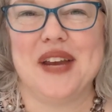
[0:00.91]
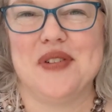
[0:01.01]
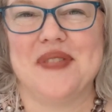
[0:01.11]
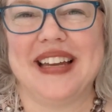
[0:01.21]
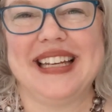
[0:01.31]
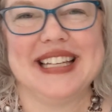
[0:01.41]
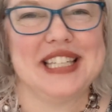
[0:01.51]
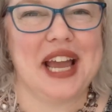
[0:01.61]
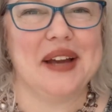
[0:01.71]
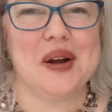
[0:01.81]
Hey everybody,
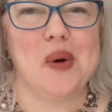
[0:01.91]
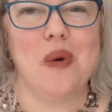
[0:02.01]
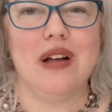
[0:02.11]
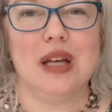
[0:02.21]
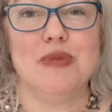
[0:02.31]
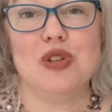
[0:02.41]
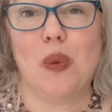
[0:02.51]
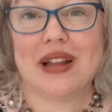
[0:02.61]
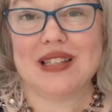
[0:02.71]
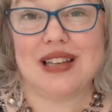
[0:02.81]
it's Anna. Welcome to the
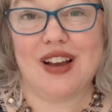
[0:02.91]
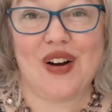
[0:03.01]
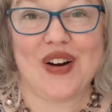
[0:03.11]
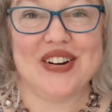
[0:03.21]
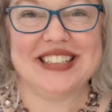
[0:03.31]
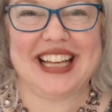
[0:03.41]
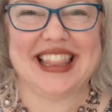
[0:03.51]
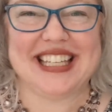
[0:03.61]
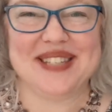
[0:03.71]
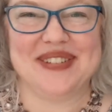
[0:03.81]
Wednesday card
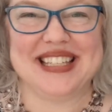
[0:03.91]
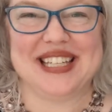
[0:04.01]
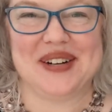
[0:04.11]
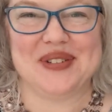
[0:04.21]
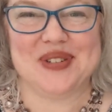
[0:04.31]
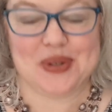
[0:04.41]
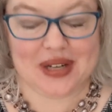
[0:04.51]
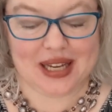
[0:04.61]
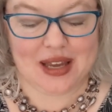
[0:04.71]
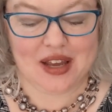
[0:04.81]
and this week's tarot
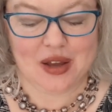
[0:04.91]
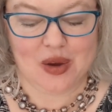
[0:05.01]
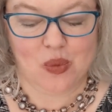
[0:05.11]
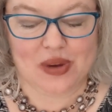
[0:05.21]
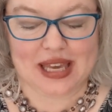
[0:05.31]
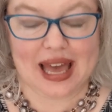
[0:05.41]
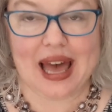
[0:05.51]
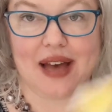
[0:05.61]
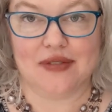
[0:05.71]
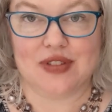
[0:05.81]
story. We
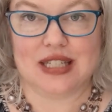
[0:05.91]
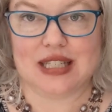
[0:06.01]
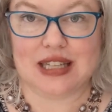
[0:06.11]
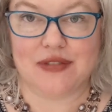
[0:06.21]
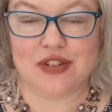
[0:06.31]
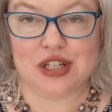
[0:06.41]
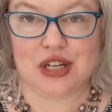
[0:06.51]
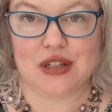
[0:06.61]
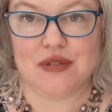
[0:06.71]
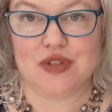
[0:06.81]
have the Seven
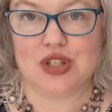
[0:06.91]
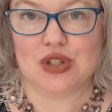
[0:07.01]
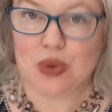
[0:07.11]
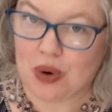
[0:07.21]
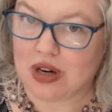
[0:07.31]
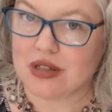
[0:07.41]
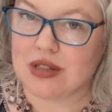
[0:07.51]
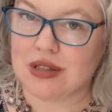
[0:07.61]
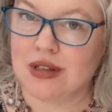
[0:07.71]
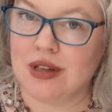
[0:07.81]
of
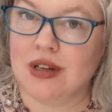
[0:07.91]
Swords.